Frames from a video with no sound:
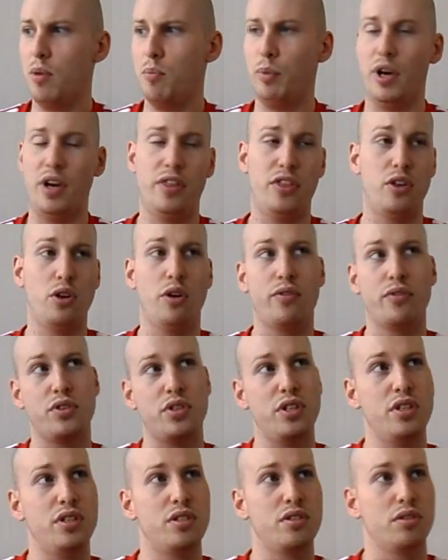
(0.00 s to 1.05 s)
But the
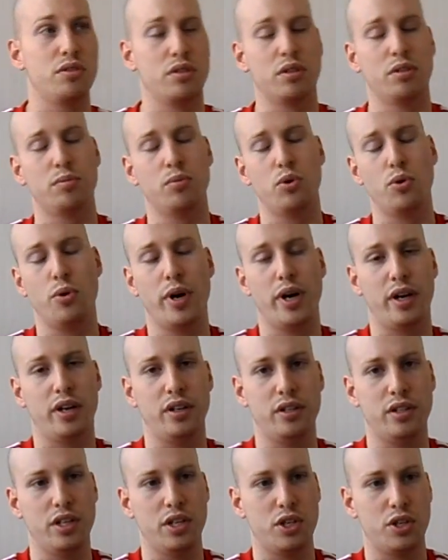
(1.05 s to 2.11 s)
offices are all air
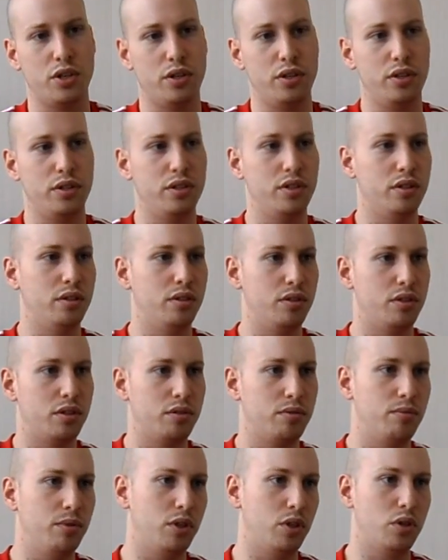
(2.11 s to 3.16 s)
conditioned and
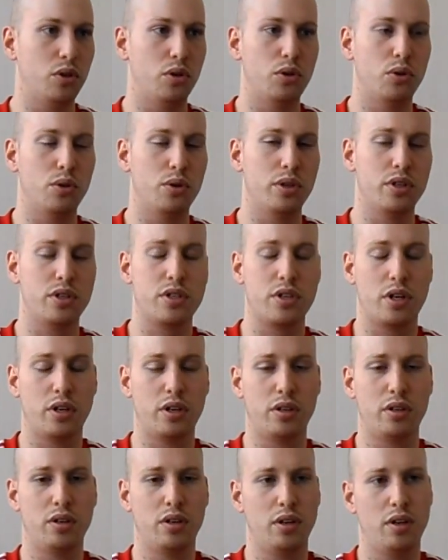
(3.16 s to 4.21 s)
in good order,
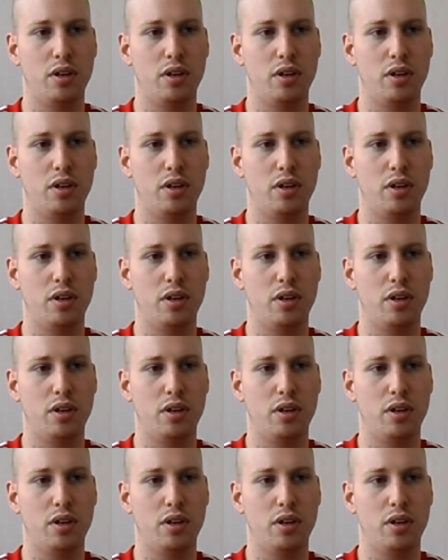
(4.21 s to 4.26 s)
so